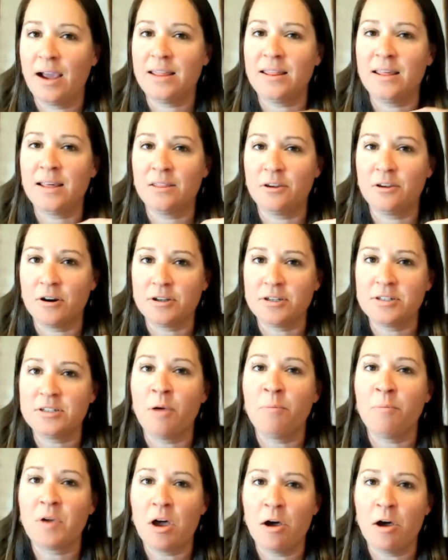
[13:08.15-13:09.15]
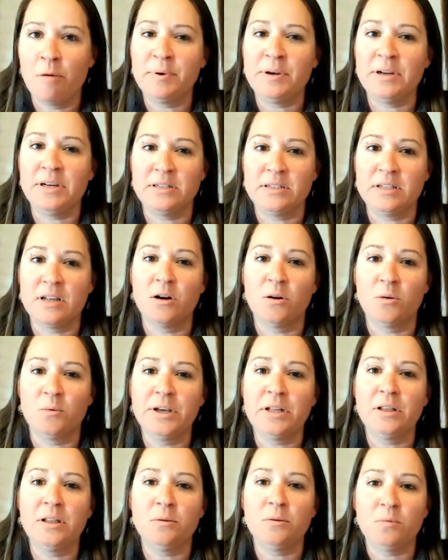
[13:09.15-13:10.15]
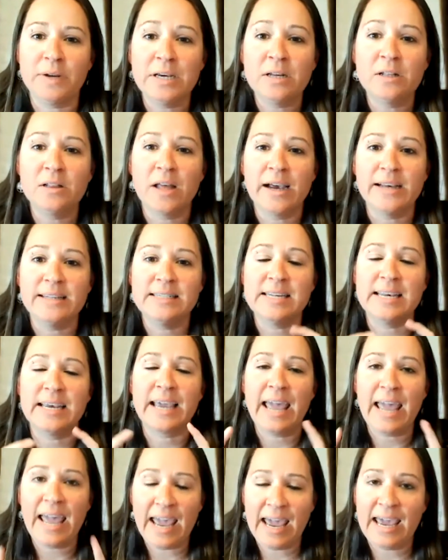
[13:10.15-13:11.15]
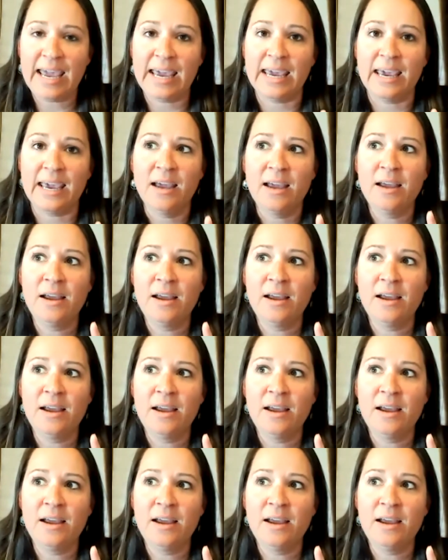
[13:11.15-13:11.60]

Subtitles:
I think there are some companies that are really realizing, hey,